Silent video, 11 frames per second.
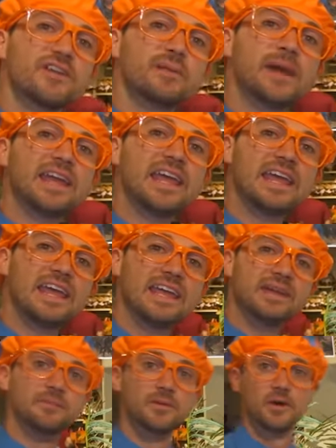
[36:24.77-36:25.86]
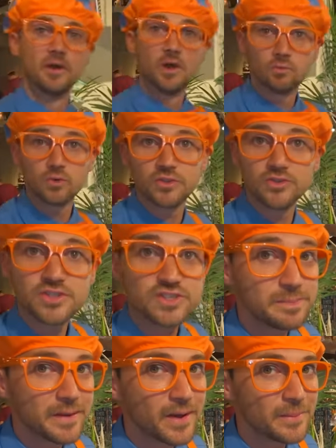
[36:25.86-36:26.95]
for my name. Will you
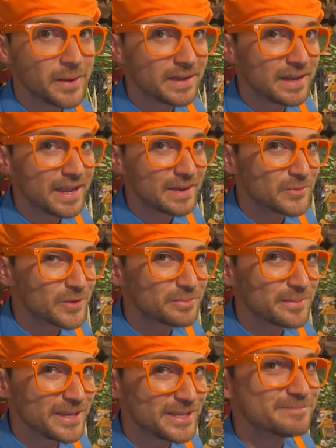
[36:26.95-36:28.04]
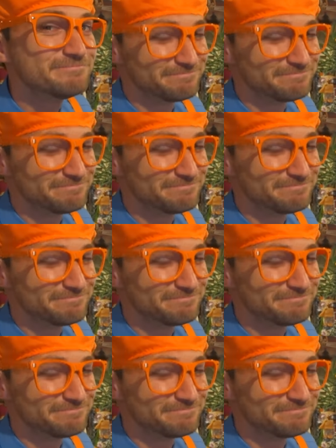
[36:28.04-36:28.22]
spell my name with me?